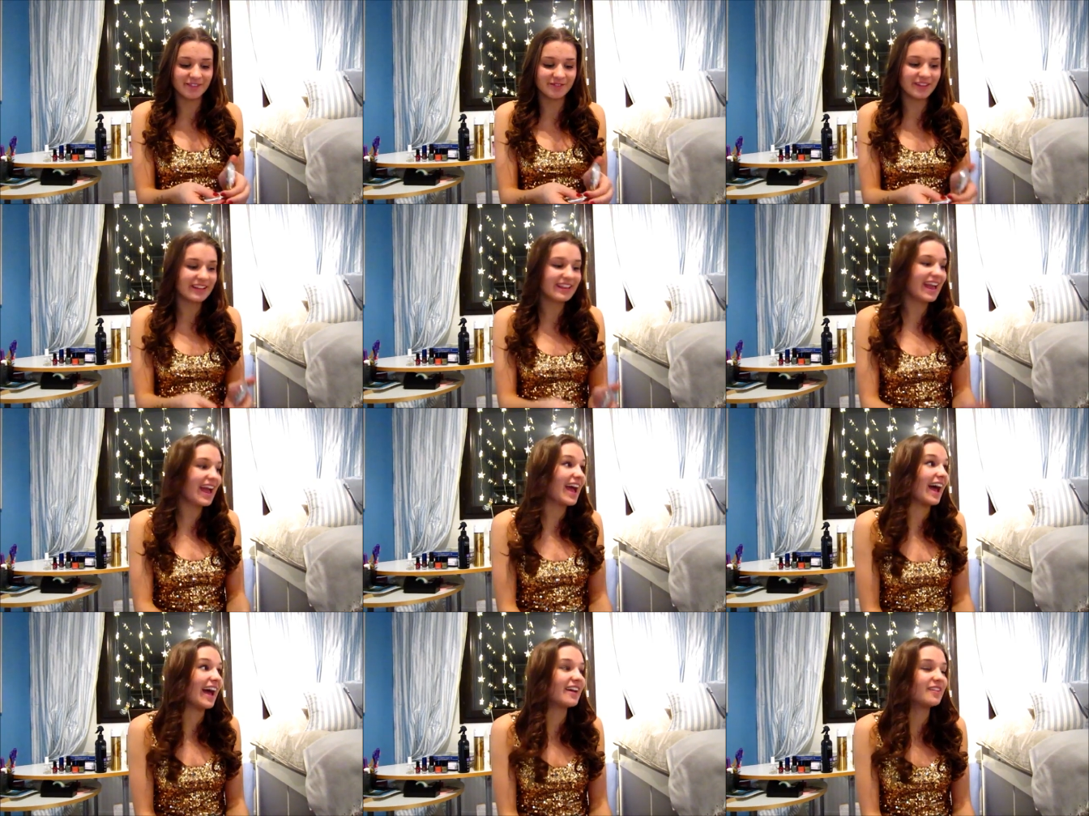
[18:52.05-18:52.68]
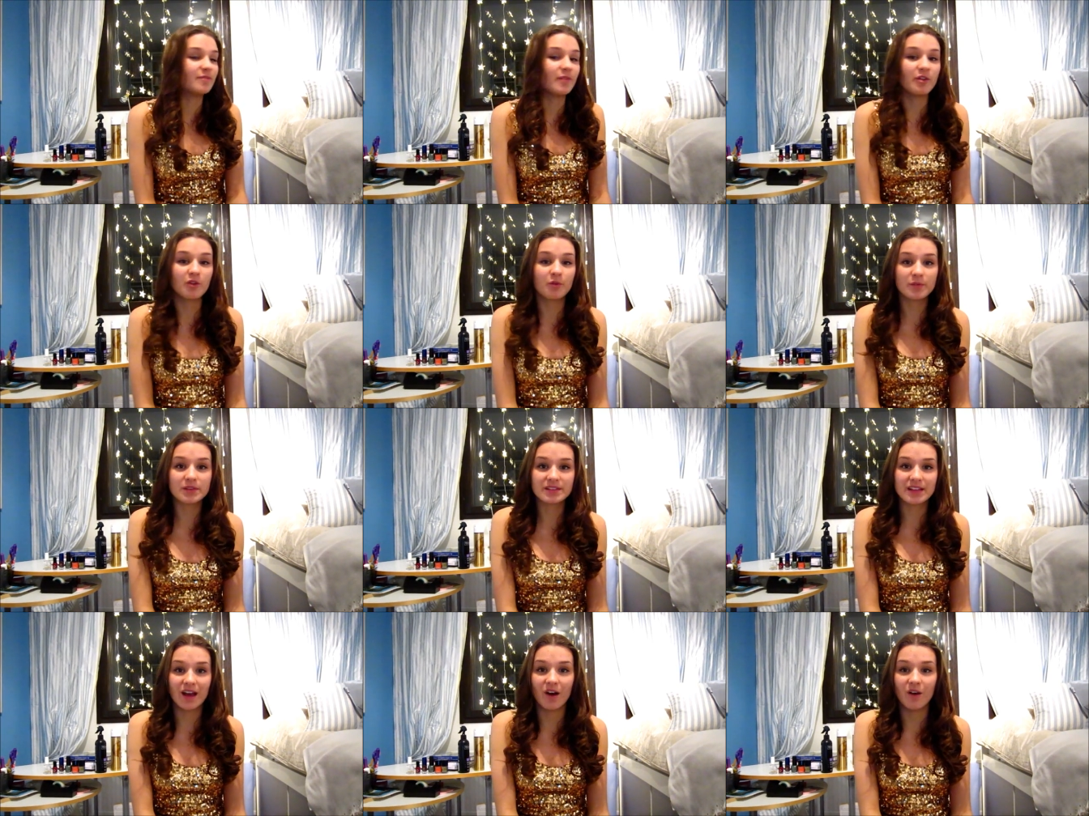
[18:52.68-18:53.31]
But yeah, my room
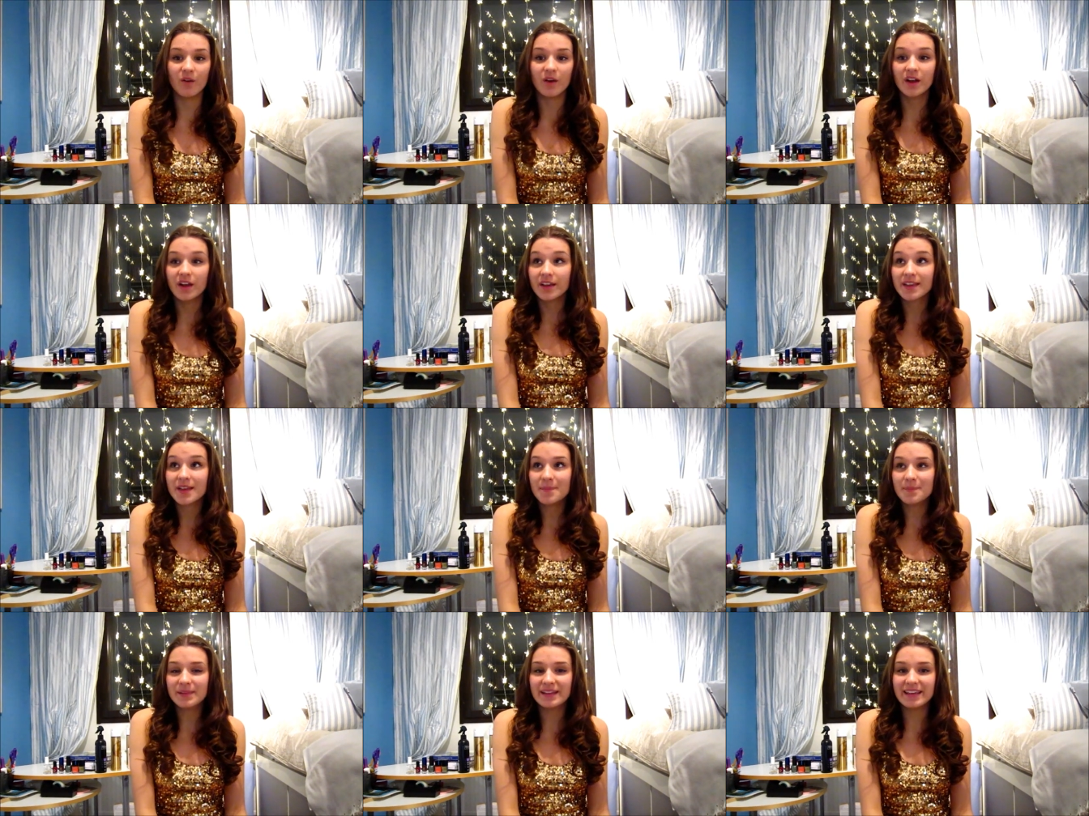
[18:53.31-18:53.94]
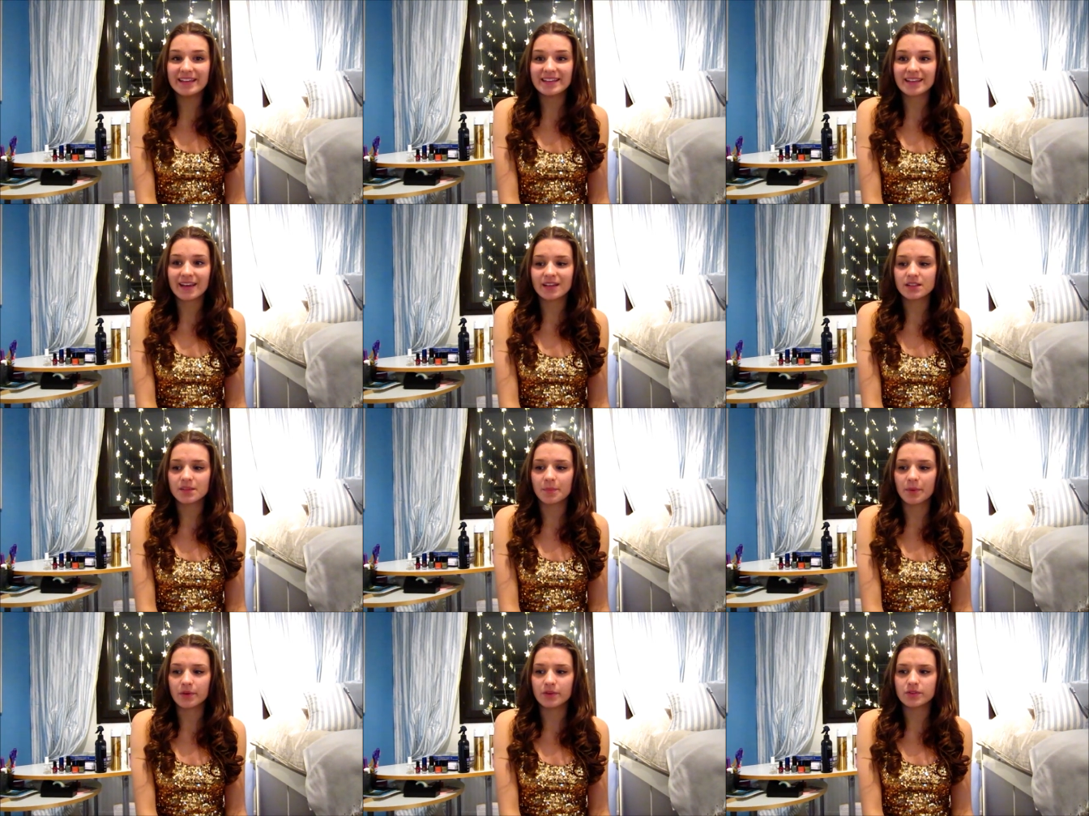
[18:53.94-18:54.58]
is now complete, I
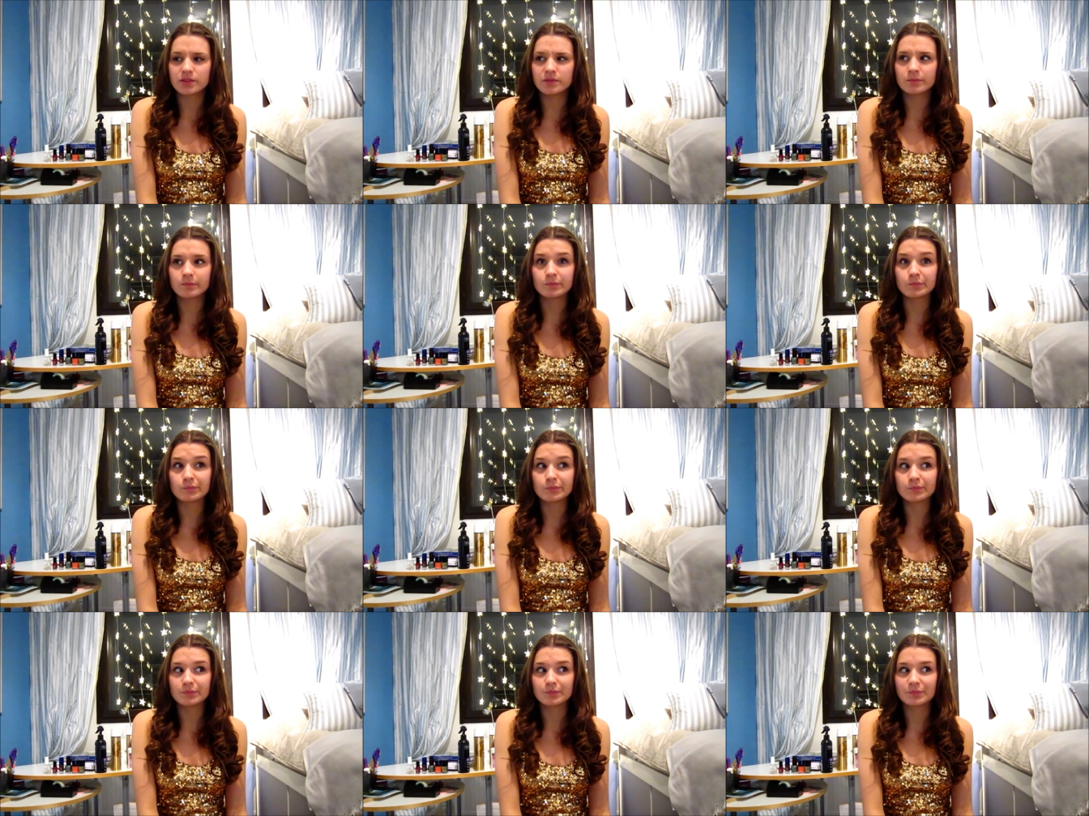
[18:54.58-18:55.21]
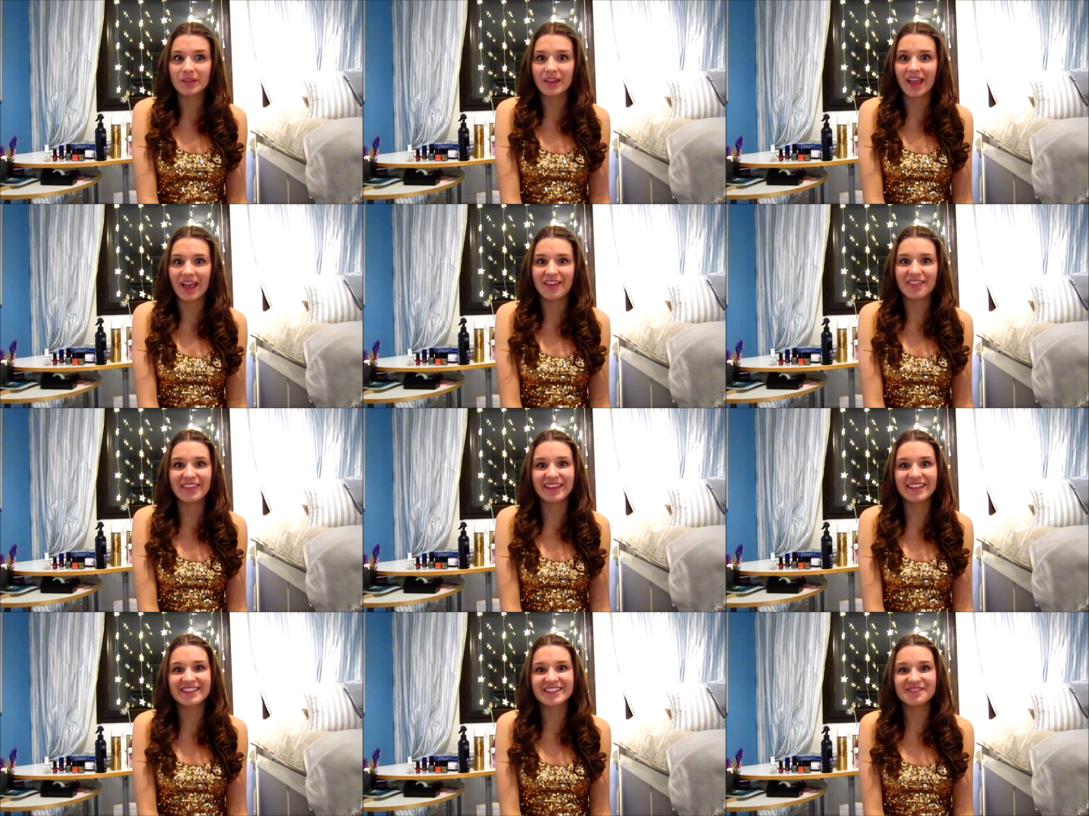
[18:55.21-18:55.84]
suppose. Yeah, I
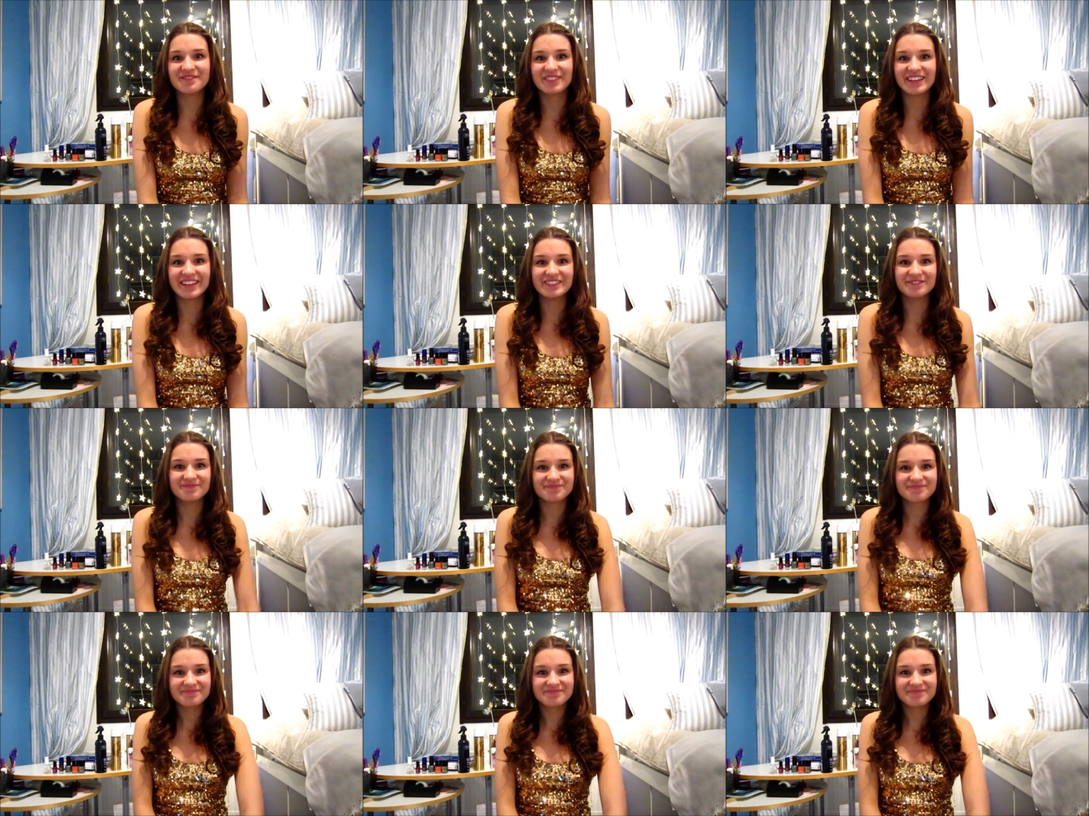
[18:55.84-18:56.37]
think it's complete.